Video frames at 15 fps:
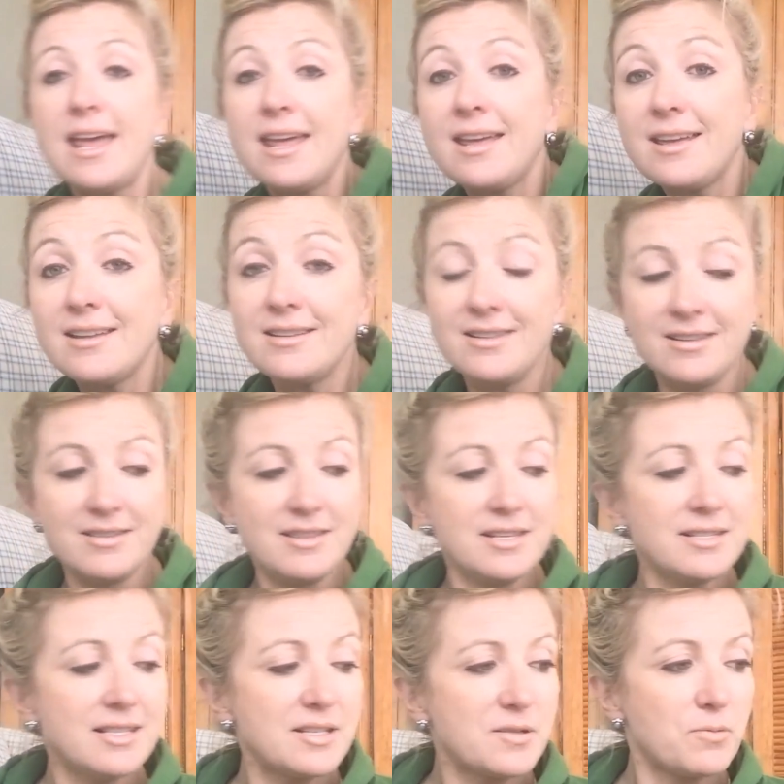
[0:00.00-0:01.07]
And
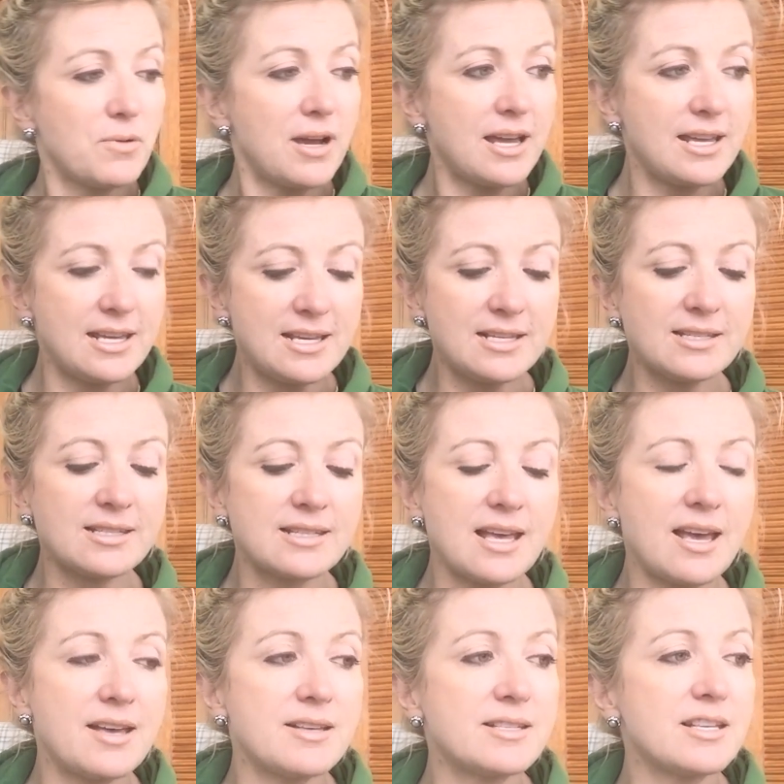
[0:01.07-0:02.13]
this is what it
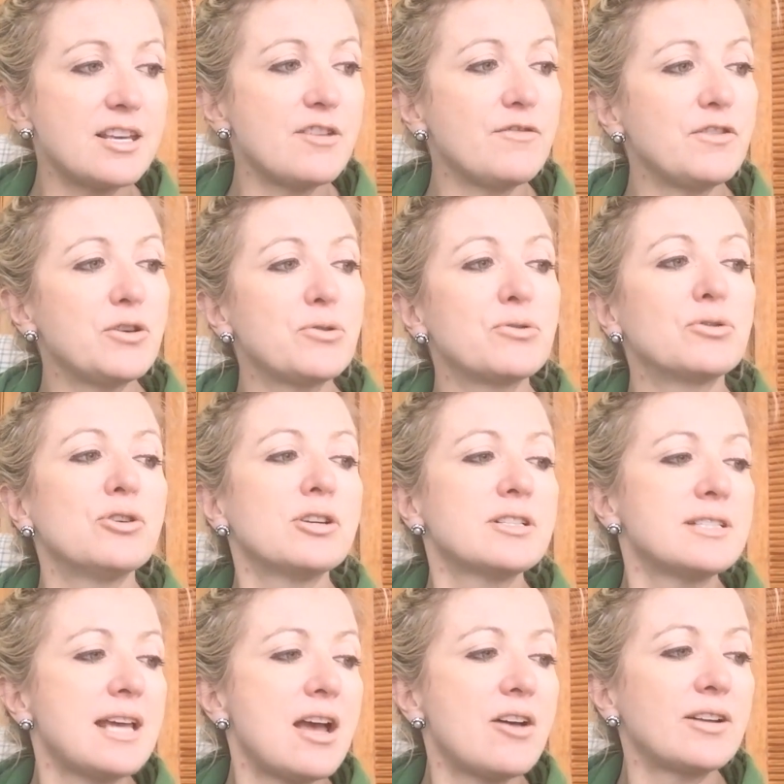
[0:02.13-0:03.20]
says if you
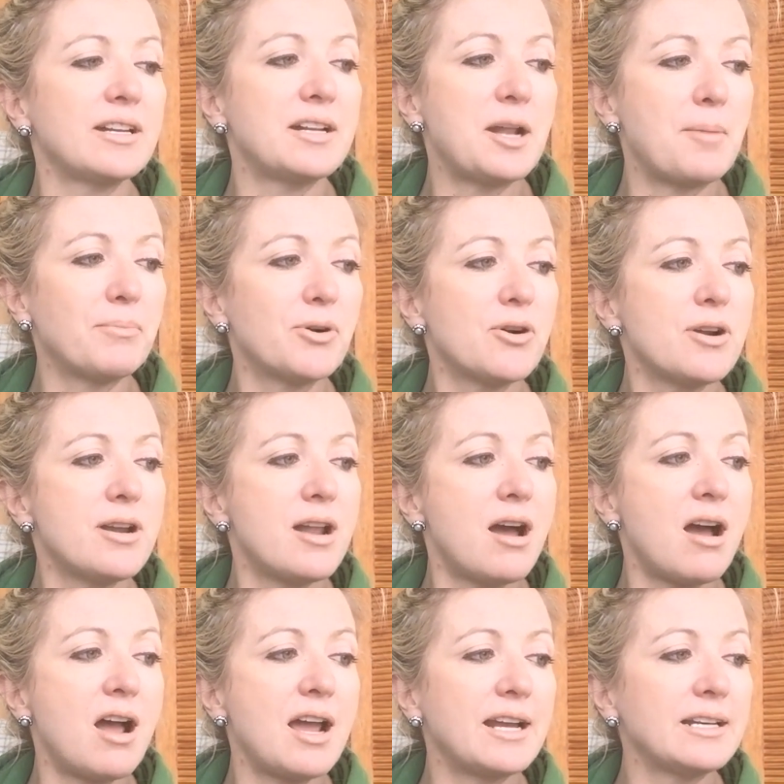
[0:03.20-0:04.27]
look down at number
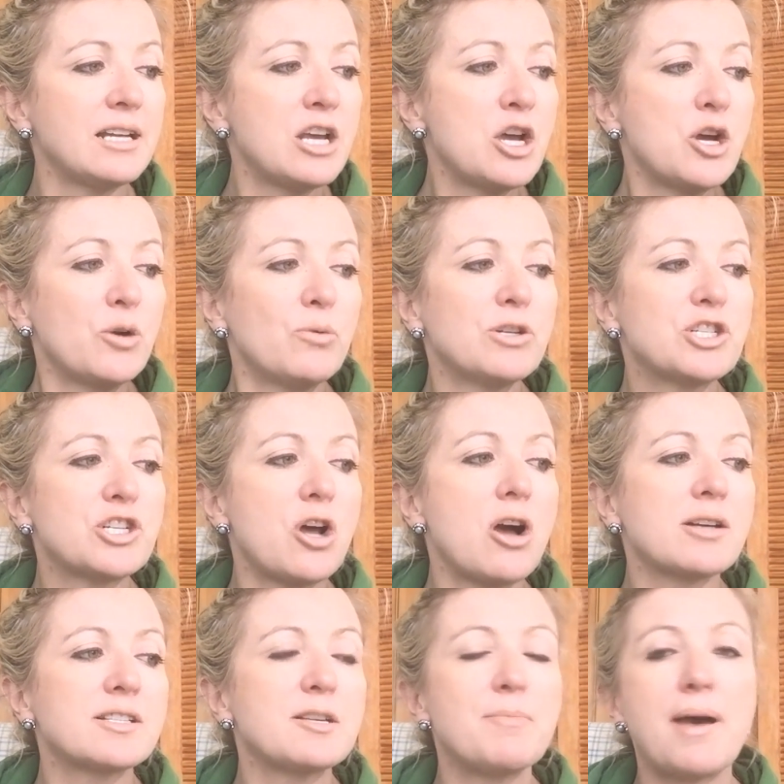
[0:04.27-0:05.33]
9, which
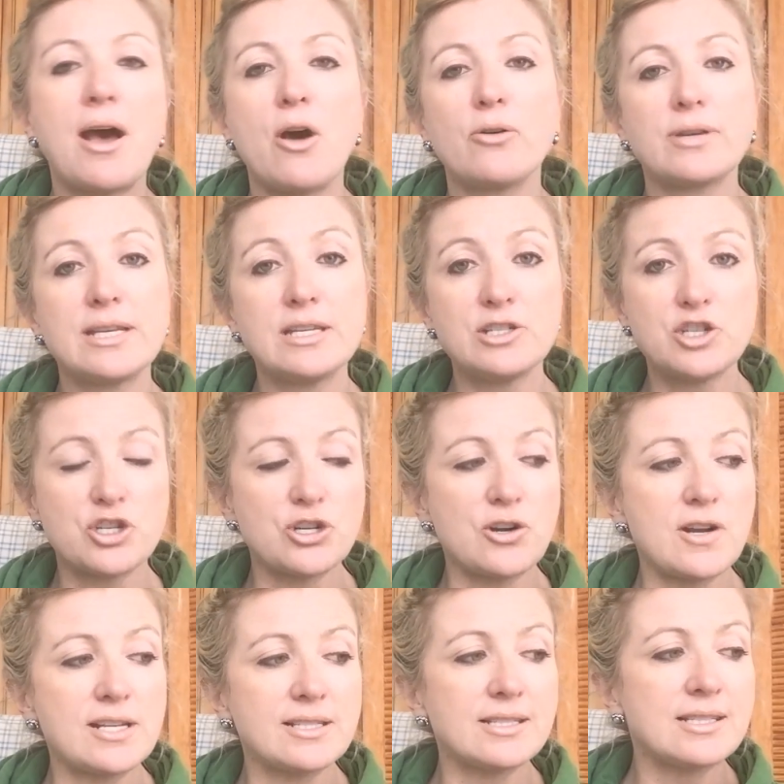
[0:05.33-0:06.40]
talks about
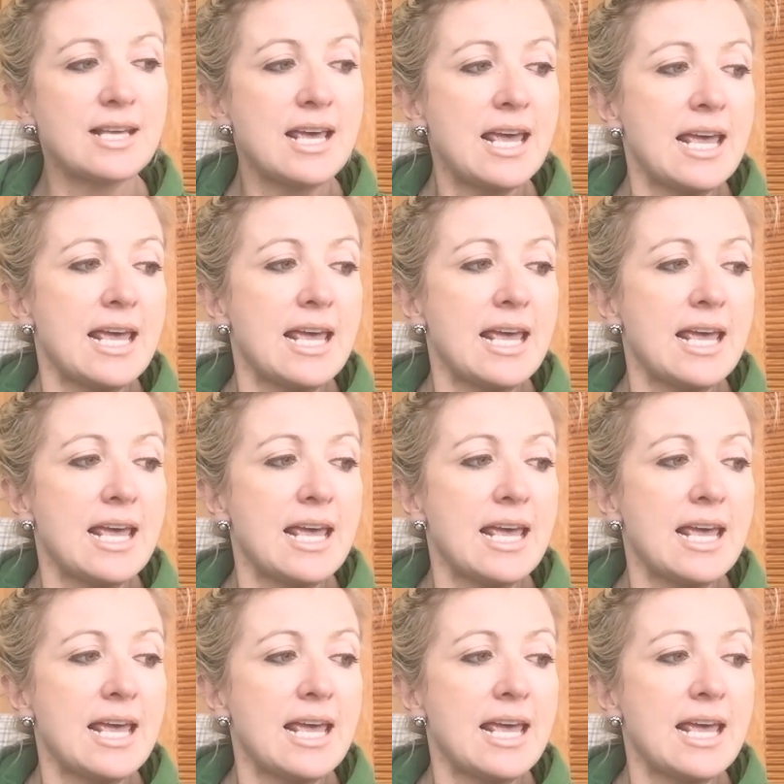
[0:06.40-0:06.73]
insurance.